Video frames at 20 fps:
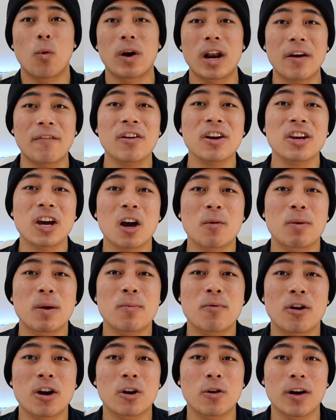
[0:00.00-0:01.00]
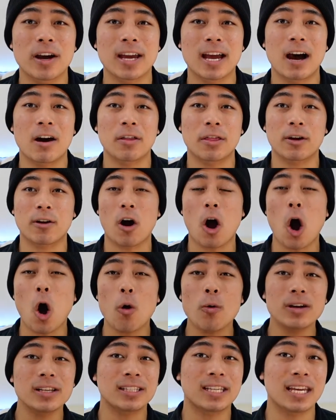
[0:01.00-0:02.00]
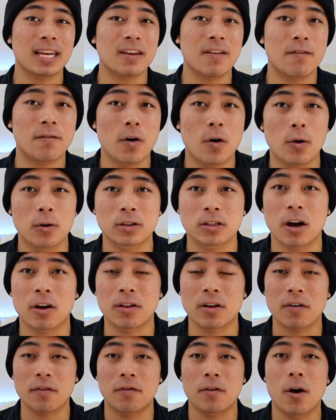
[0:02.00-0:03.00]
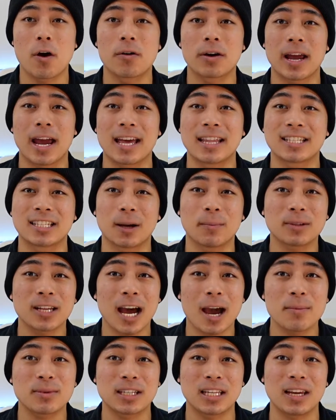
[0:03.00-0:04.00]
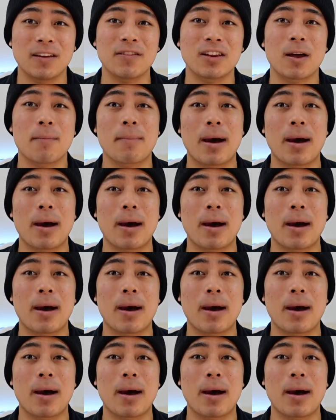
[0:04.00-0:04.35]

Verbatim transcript: Whenever young people are going out, they're always taking photos on their phone and sometimes it even